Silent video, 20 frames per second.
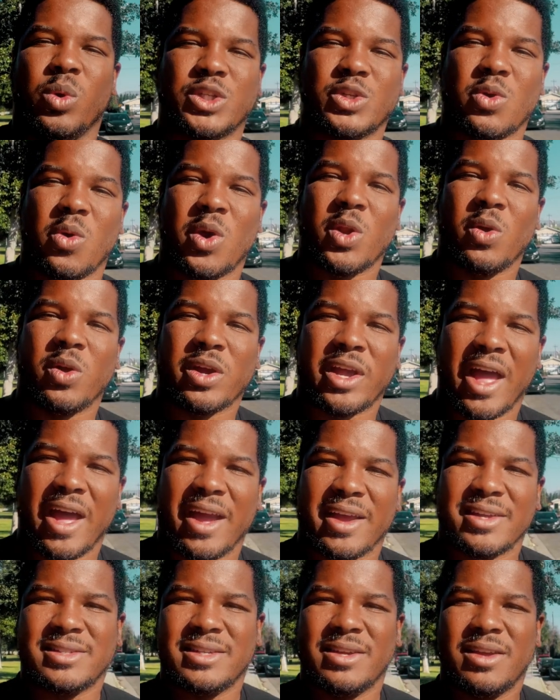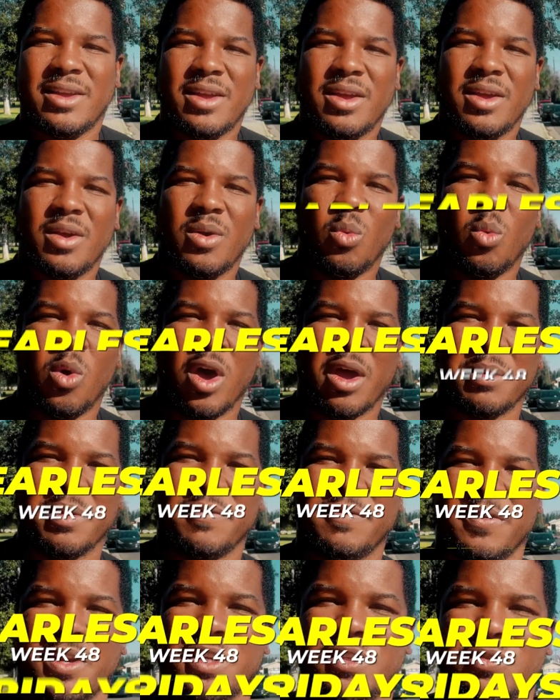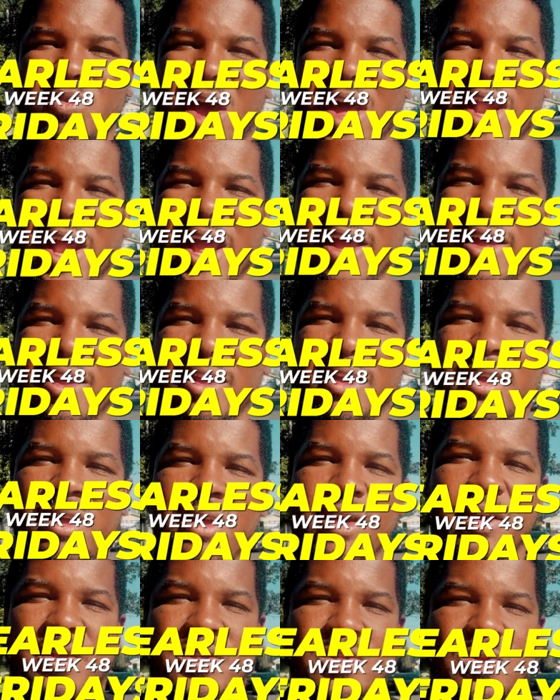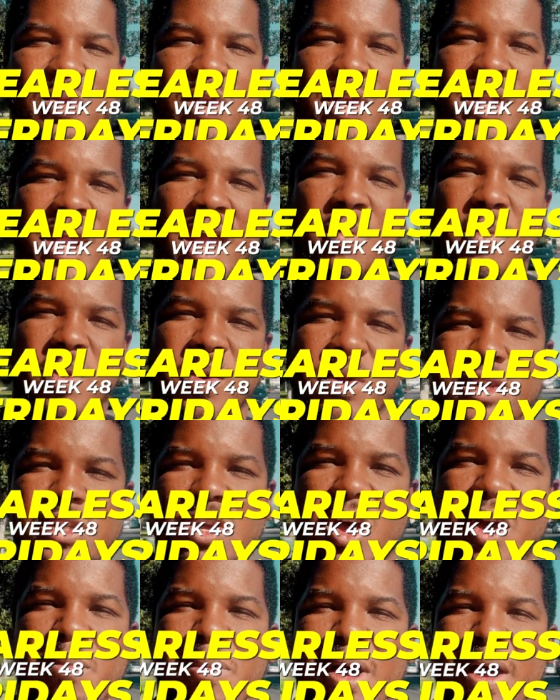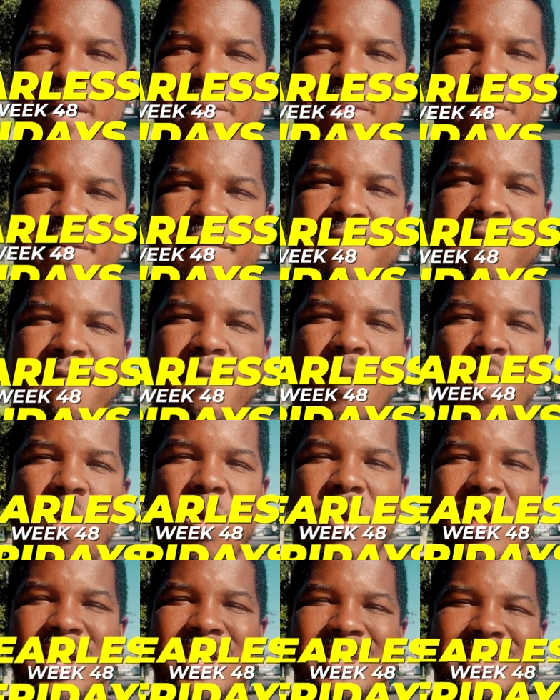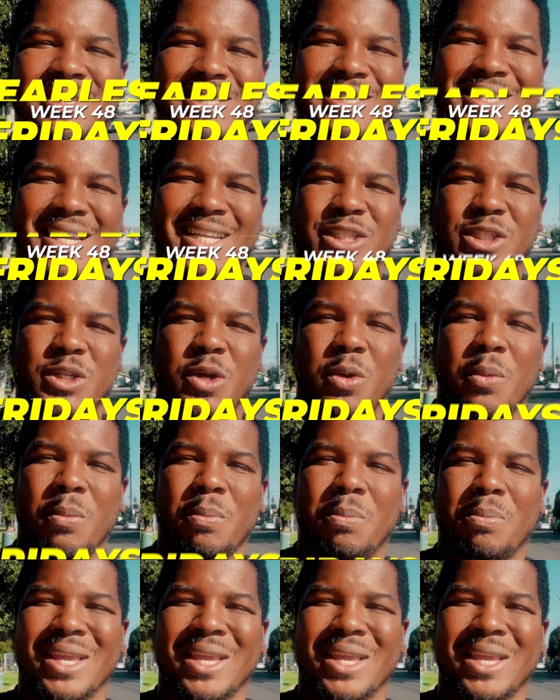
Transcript: What's going on, guys? Welcome to Fearless Friday. So, today we're going to talk about the four essential